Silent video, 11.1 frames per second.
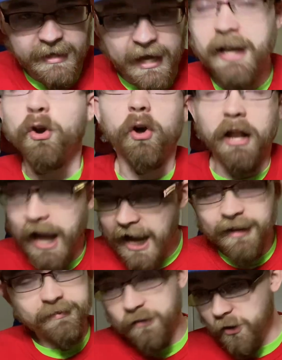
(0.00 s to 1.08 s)
A
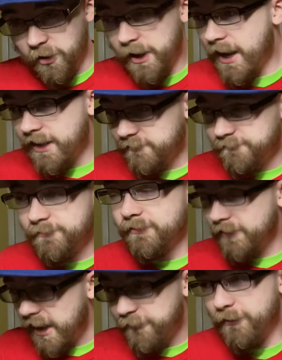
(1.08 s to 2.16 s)
golazo, a
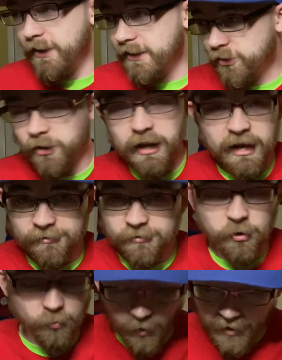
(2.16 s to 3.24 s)
definite
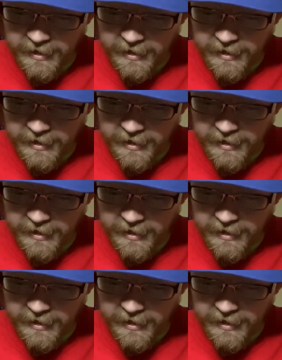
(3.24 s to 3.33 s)
golazo. What a